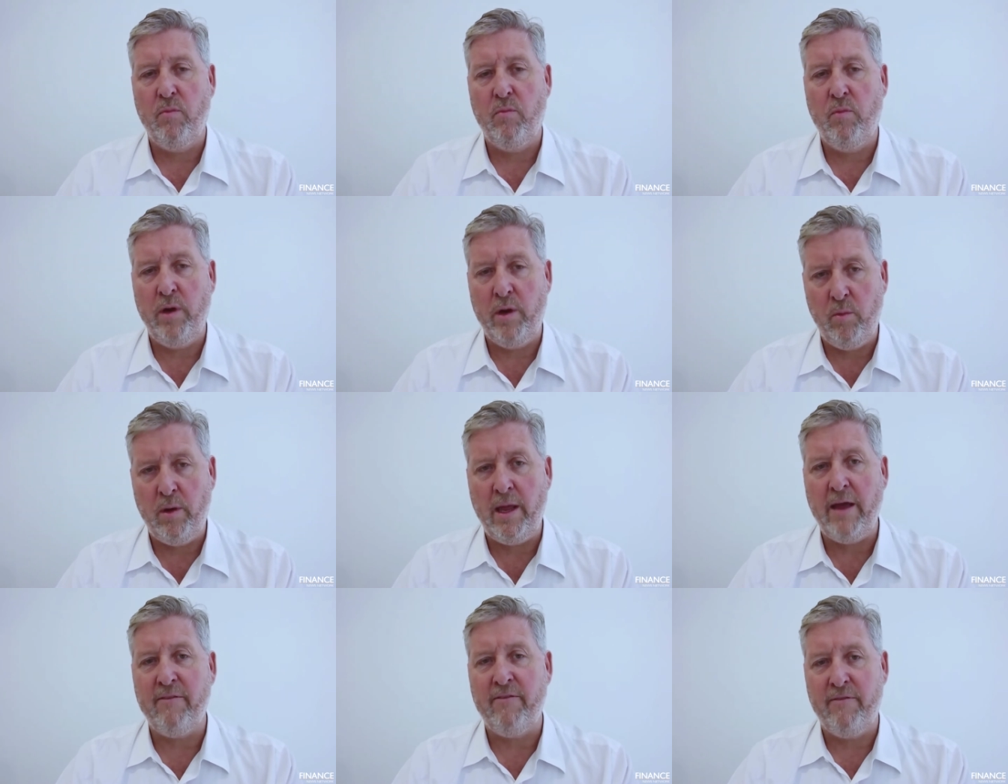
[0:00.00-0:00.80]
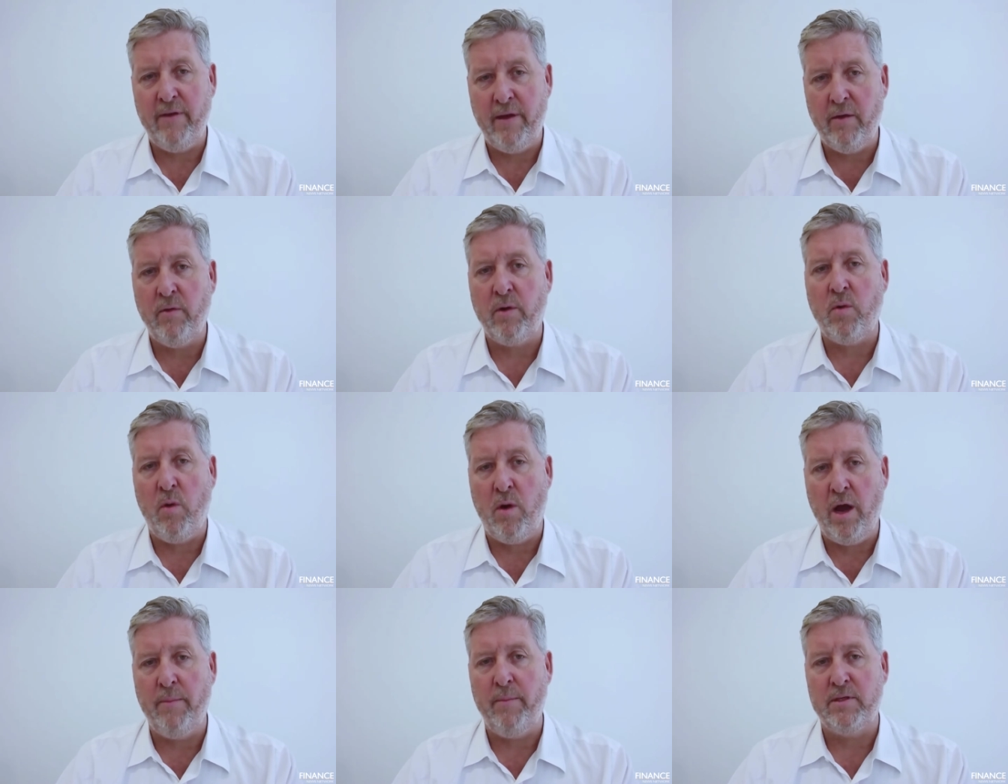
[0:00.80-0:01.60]
we will have uh,
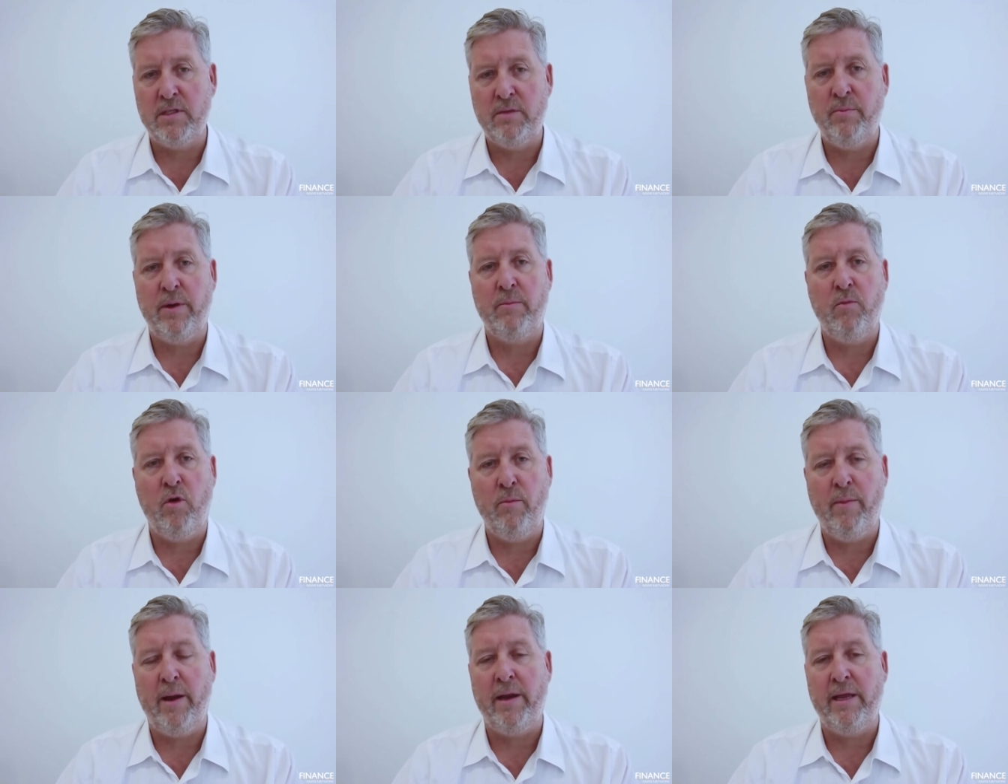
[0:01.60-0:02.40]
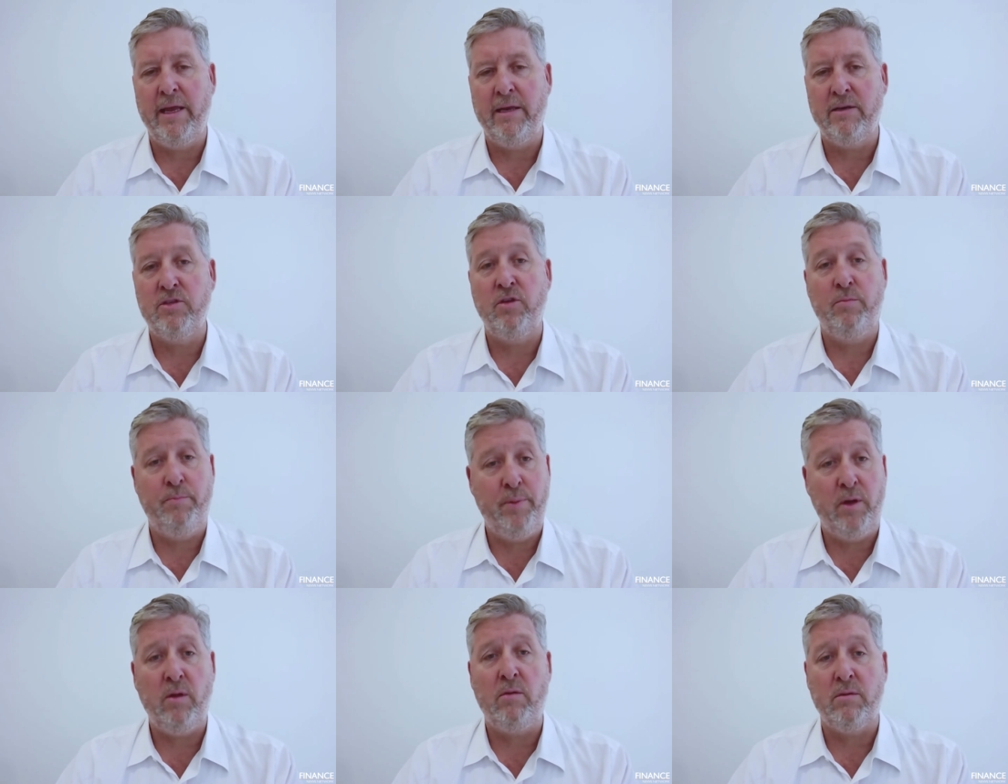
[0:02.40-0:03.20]
requirements to bring more money in to
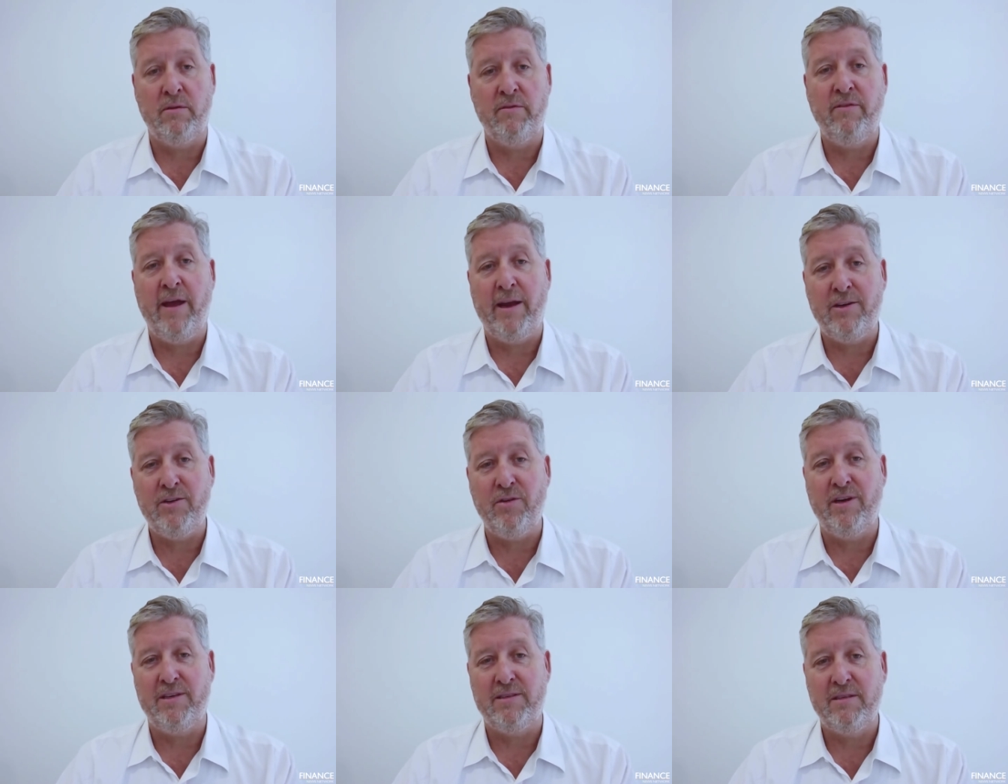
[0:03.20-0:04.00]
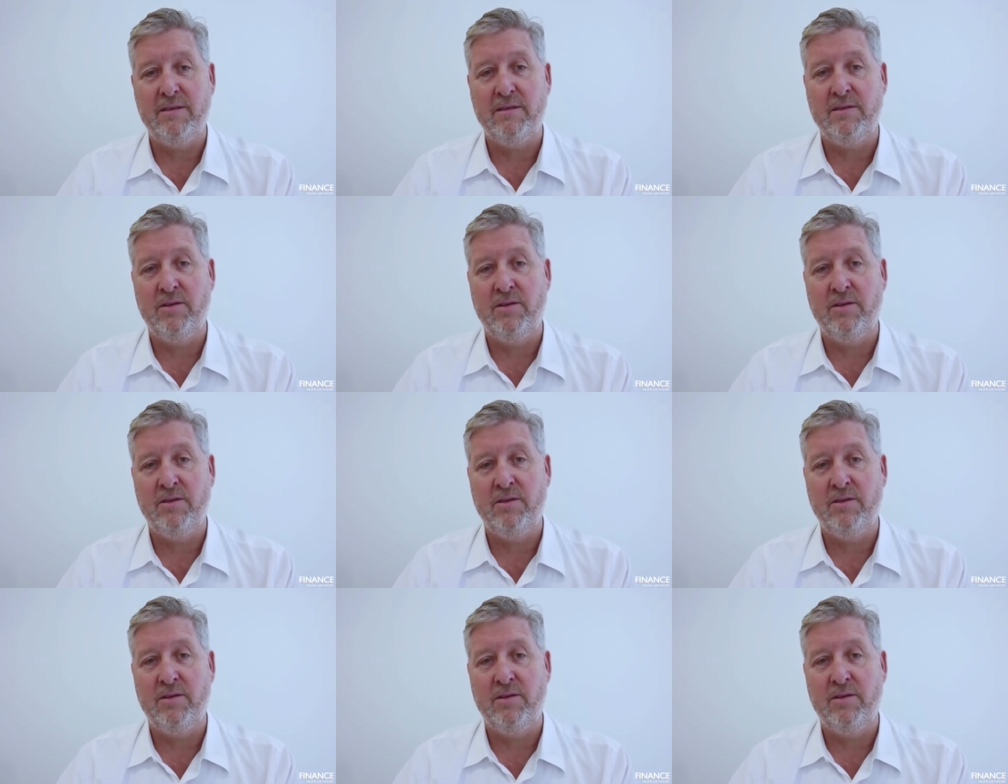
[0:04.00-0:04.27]
build factories